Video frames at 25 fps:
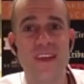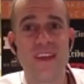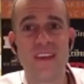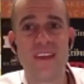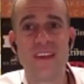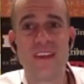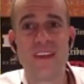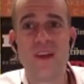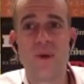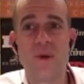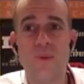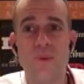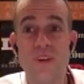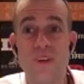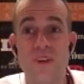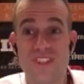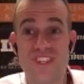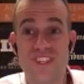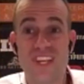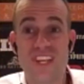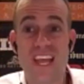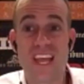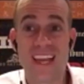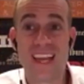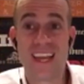what she
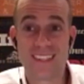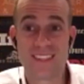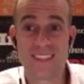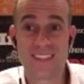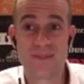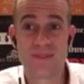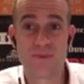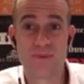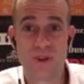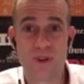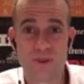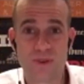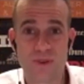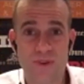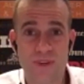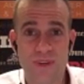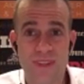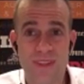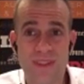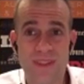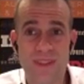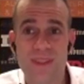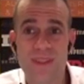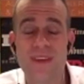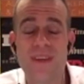had to work with.
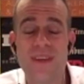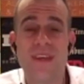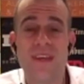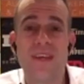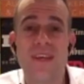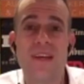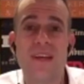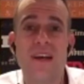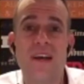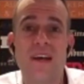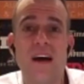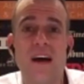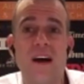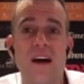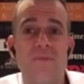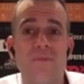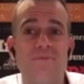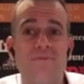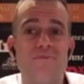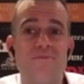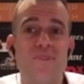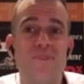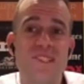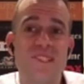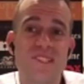
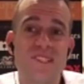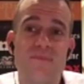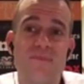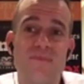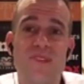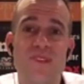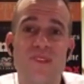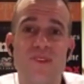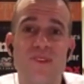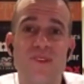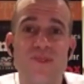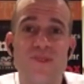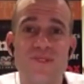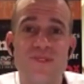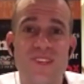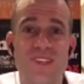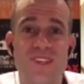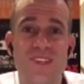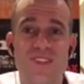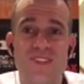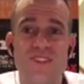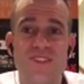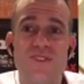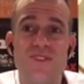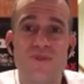But some of those
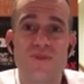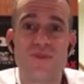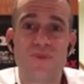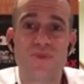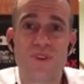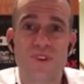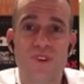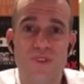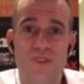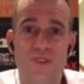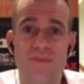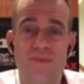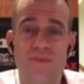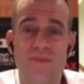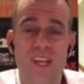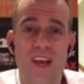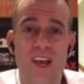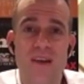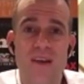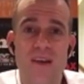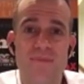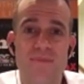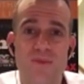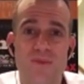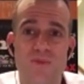issues were creeping up
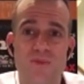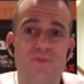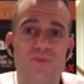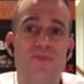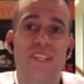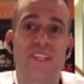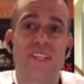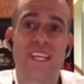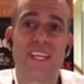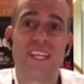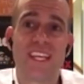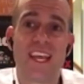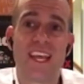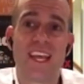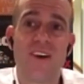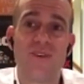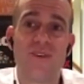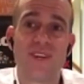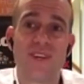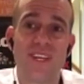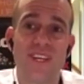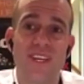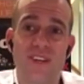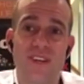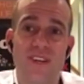and were playing out
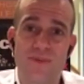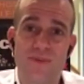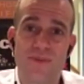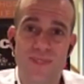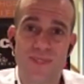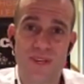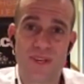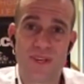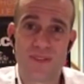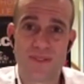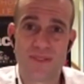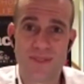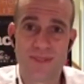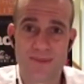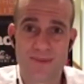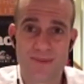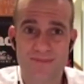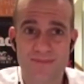in our results.